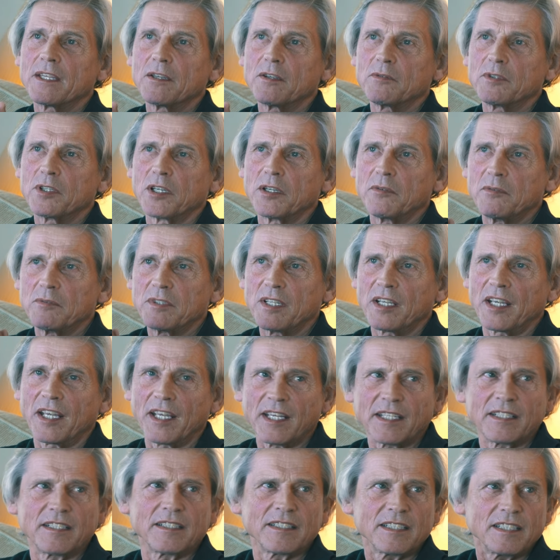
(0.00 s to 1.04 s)
the, the, the
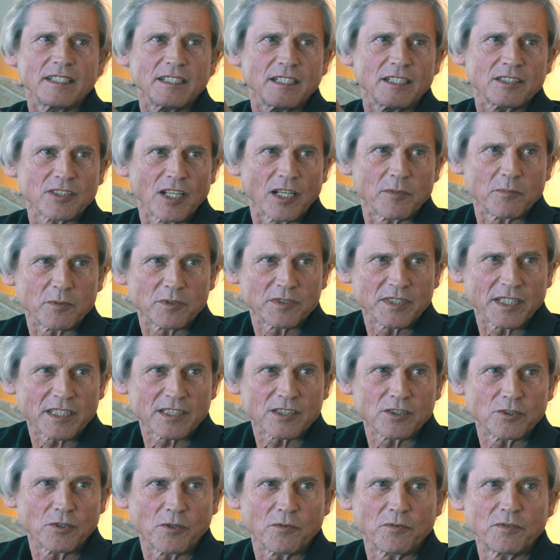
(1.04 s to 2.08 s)
head in the child
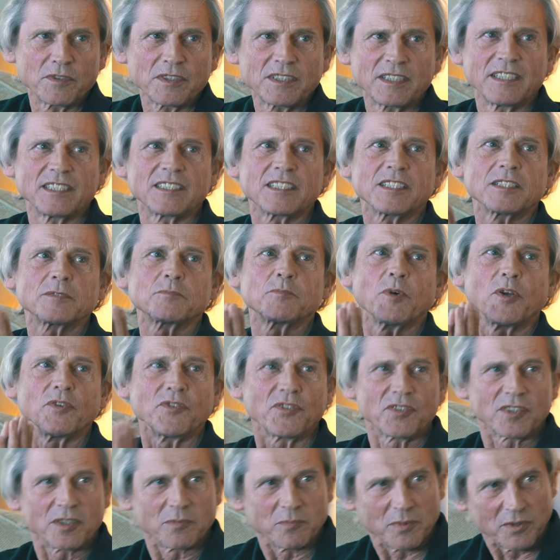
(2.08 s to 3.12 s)
protection office is
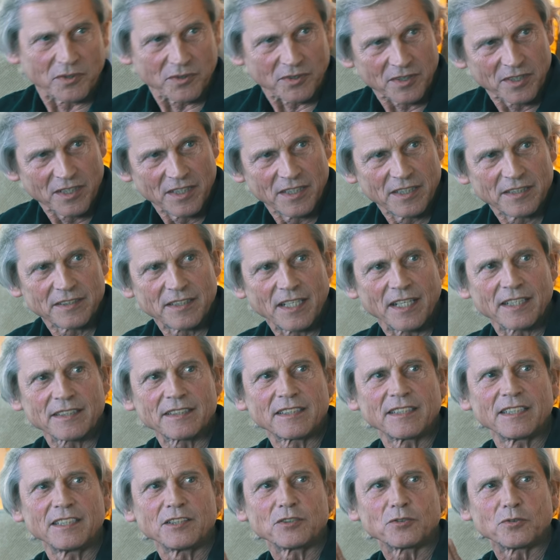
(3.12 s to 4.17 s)
responsible
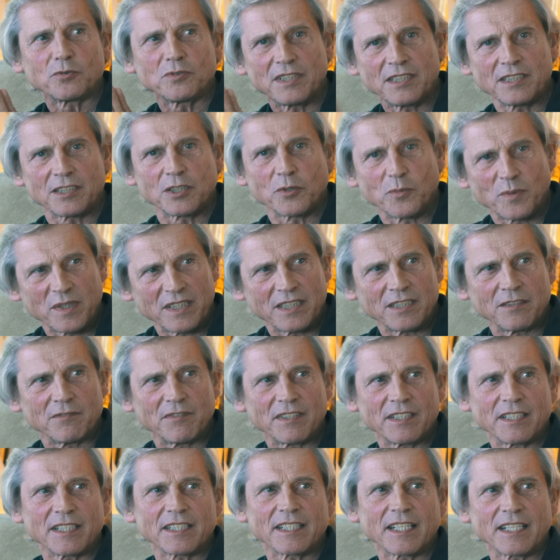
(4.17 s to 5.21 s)
that he should intervene
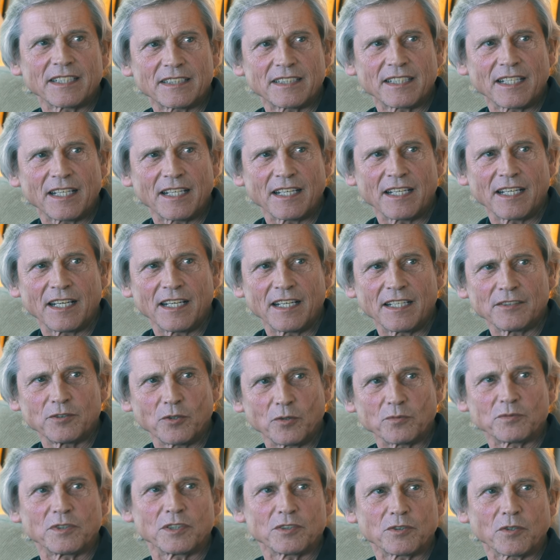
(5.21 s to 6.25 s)
when he gets a, a,
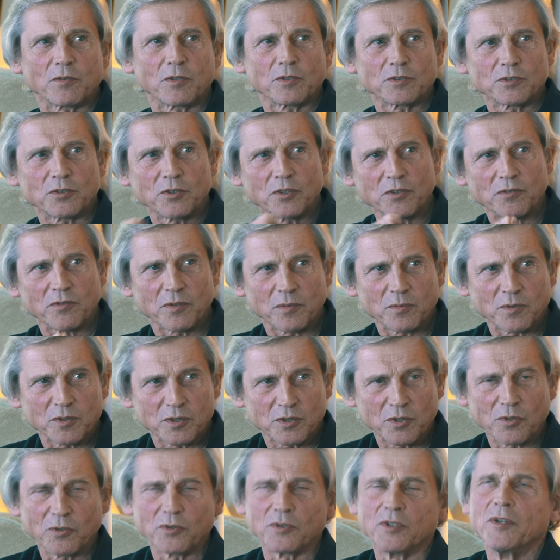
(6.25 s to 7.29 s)
notice of concern from the
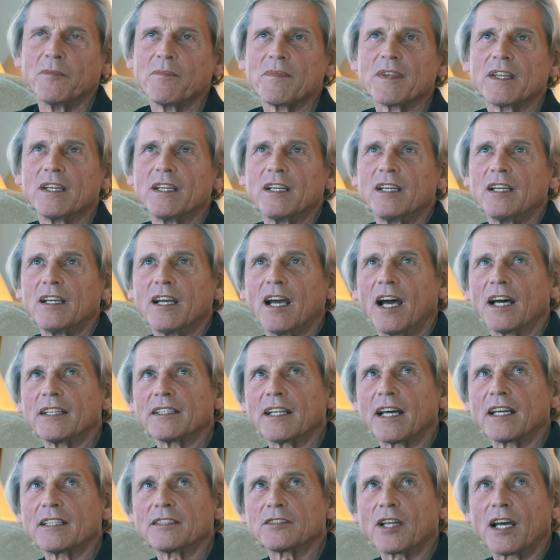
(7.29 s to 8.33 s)
school.
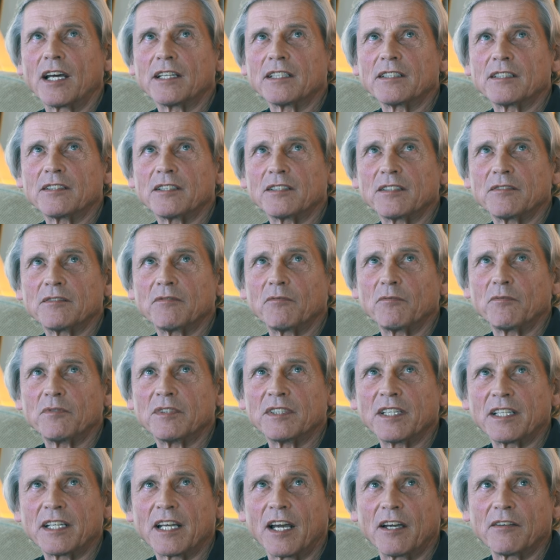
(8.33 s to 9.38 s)
And, and,
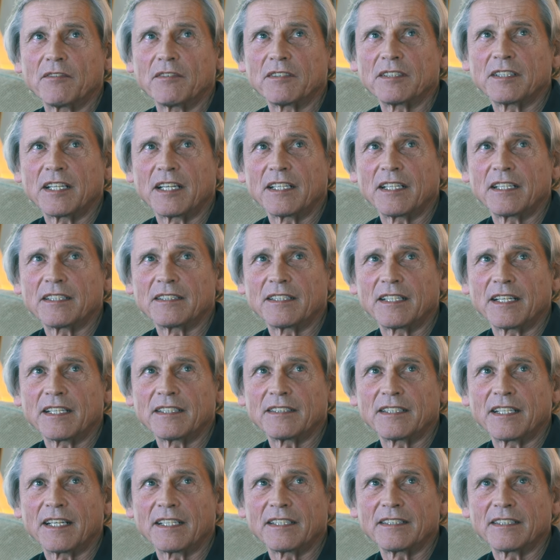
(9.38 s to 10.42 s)
and they, have, they,
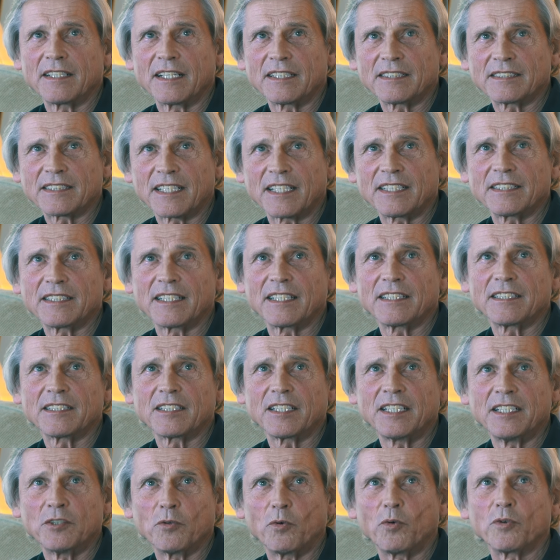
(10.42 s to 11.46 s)
they, they, they say
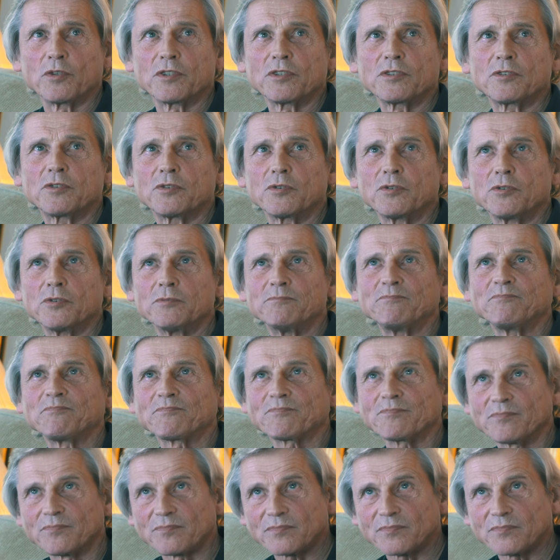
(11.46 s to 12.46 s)
then in order to